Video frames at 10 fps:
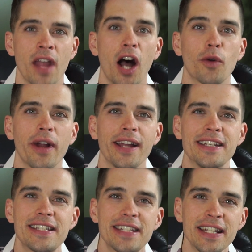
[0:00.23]
All right,
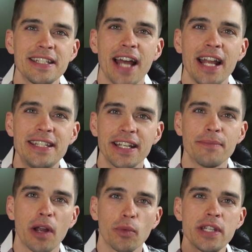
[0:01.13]
since I did
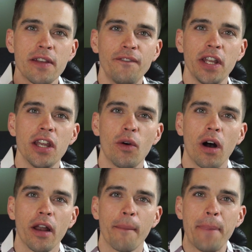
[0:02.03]
my recent video
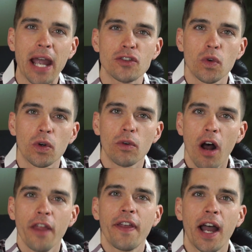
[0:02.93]
on a backdoor
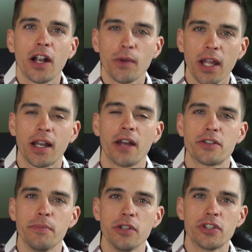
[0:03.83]
Roth IRA
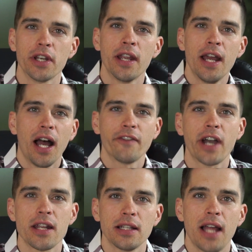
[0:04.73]
contribution, I've
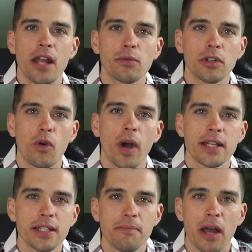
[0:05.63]
gotten a lot of
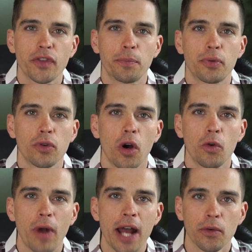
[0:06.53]
requests about the
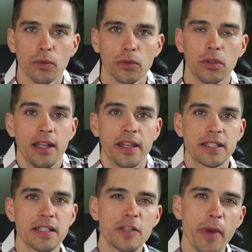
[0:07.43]
Pro-Rata Rule. This
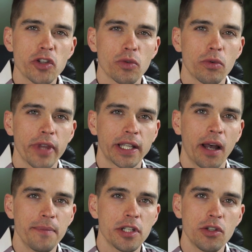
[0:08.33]
is a special rule that
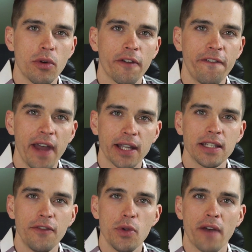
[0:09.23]
comes into effect
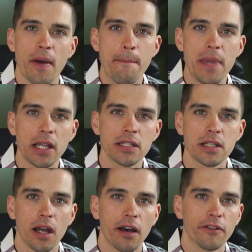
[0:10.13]
if you have a mix
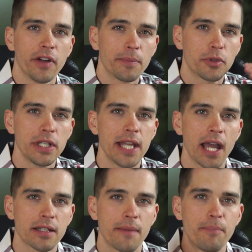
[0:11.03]
of
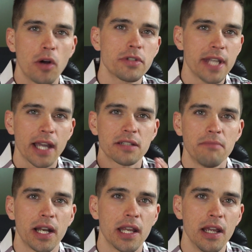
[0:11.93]
pre-tax and post-tax
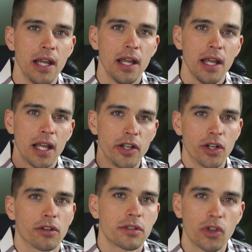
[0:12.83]
money in
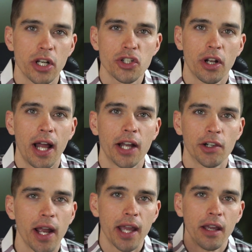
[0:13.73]
your traditional
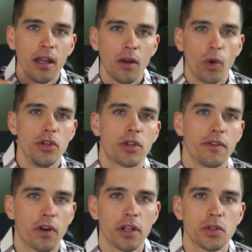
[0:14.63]
IRA when you
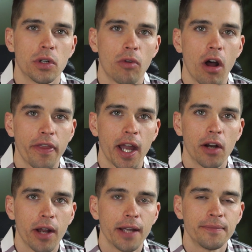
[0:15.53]
convert it to a Roth
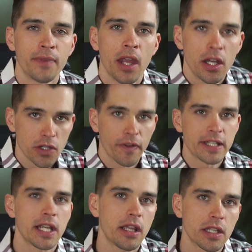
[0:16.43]
IRA. So for the
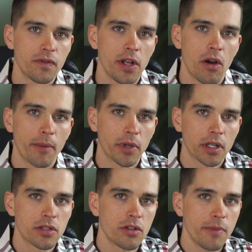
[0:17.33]
sake of this video, I'm going to
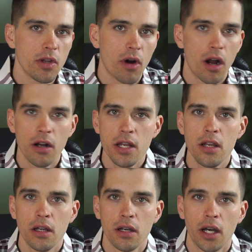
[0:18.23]
assume that you
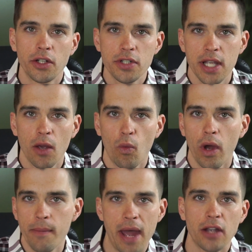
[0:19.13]
already understand
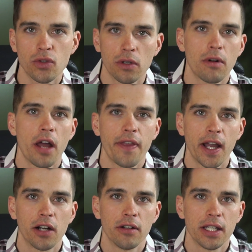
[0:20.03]
what a backdoor Roth
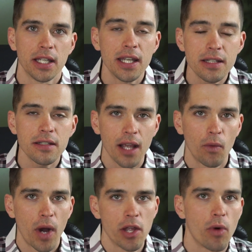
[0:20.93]
IRA is and
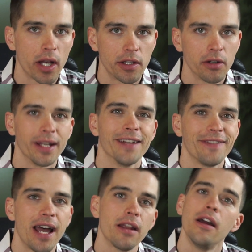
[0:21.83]
why you want to do it. If
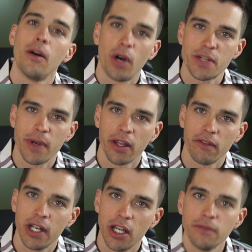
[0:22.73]
not, watch my other
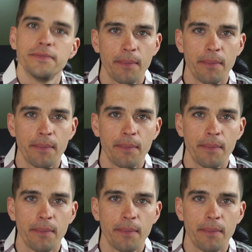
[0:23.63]
video.